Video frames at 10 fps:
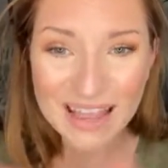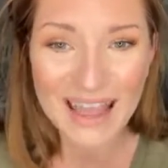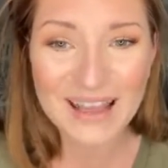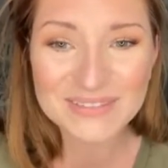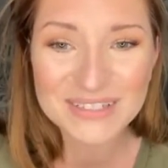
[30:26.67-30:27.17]

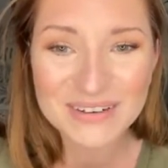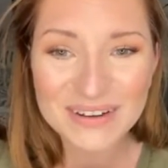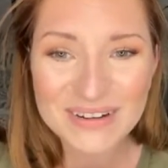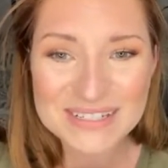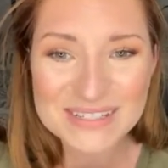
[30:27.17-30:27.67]
Have a
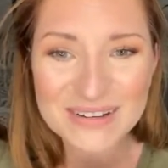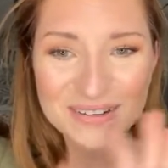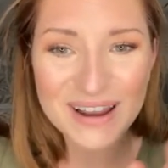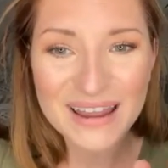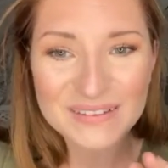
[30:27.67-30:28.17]
great rest of
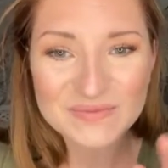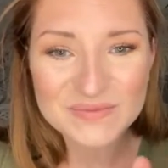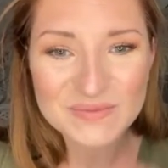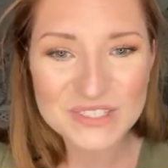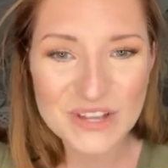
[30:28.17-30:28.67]
your night.
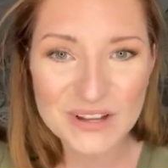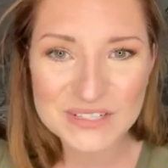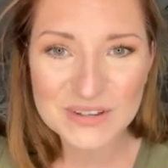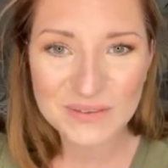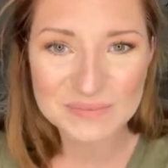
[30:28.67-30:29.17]
We'll
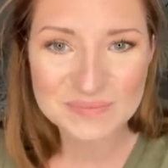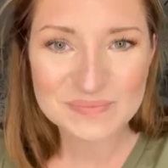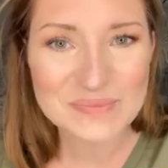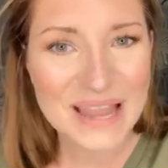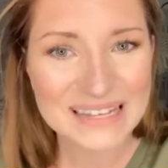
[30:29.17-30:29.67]
talk soon.
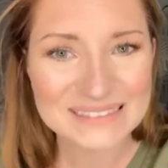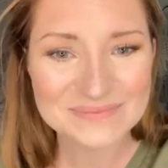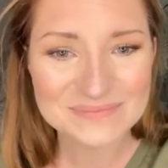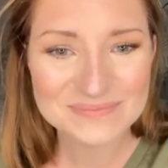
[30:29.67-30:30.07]
Bye.